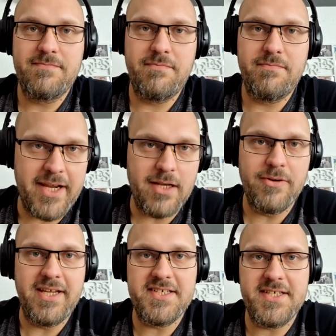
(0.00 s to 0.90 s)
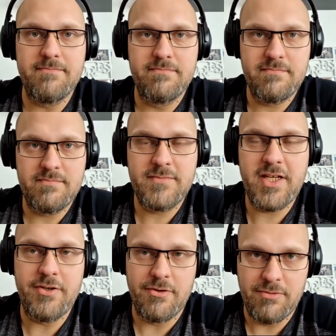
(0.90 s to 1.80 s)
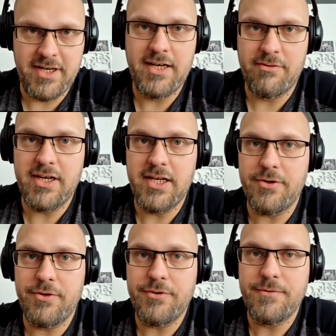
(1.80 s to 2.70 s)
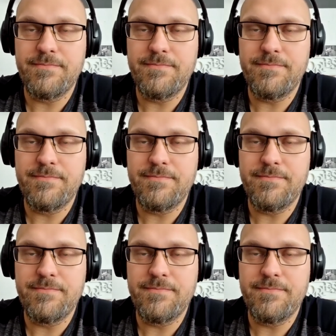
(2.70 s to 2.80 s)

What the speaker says: Make it look easy. Then you're really, really good.